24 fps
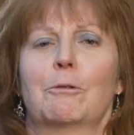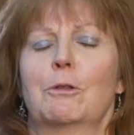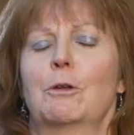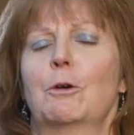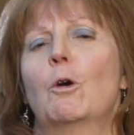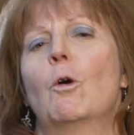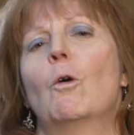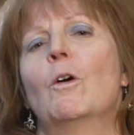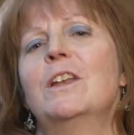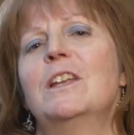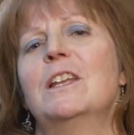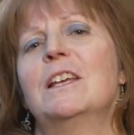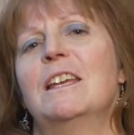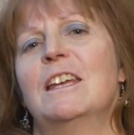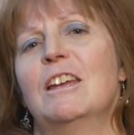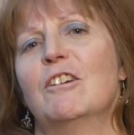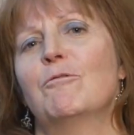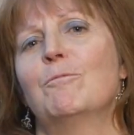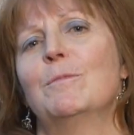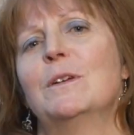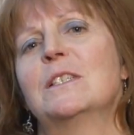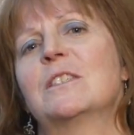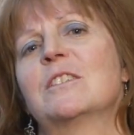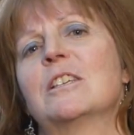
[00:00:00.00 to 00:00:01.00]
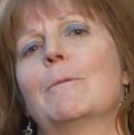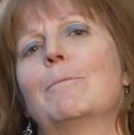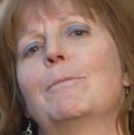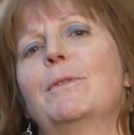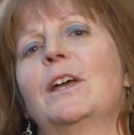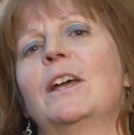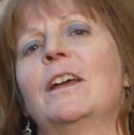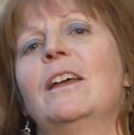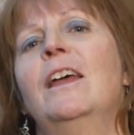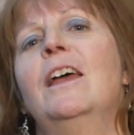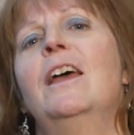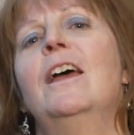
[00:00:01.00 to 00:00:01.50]
They're going to give me
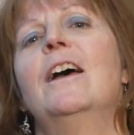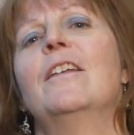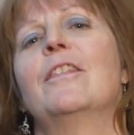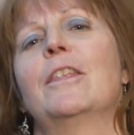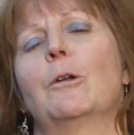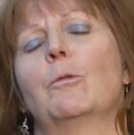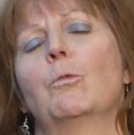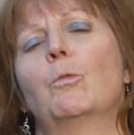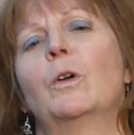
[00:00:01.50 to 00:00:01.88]
something that